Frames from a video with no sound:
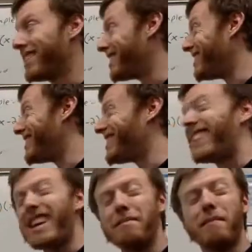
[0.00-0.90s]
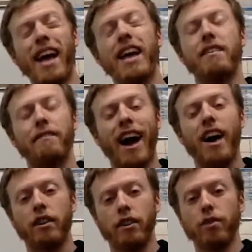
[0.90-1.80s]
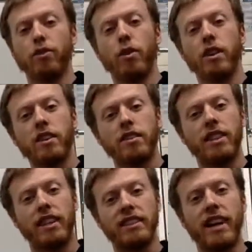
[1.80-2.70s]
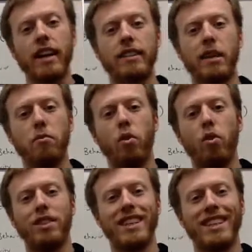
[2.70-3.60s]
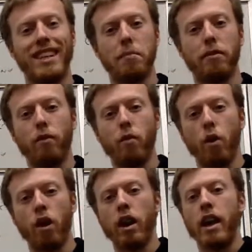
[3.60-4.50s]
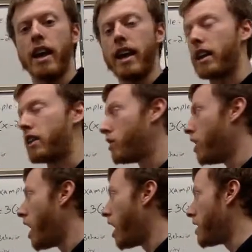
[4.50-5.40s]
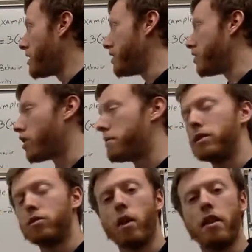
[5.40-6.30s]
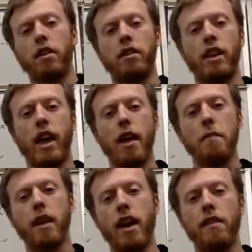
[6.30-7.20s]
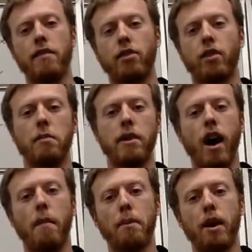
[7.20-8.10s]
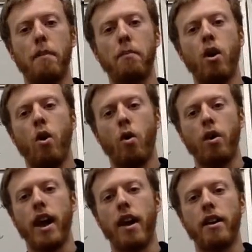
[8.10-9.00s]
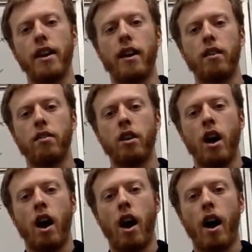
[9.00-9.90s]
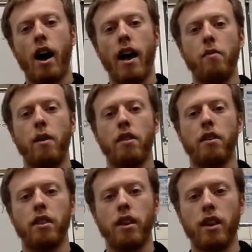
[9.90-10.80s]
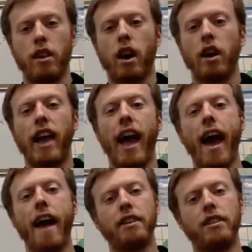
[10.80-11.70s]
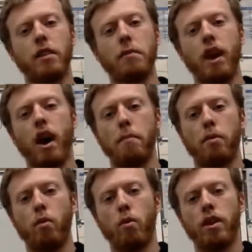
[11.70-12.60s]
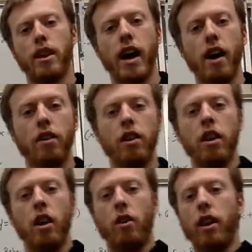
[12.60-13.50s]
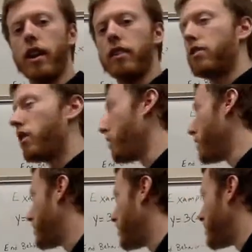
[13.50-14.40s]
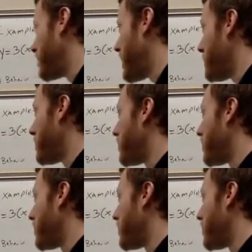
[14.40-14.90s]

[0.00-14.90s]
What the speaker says: This is the same a value, so it does the exact same role as it did before. It determines whether the end behavior is going to be up and up or down and down, and whether the concavity is going to be up or down. Okay, so this is the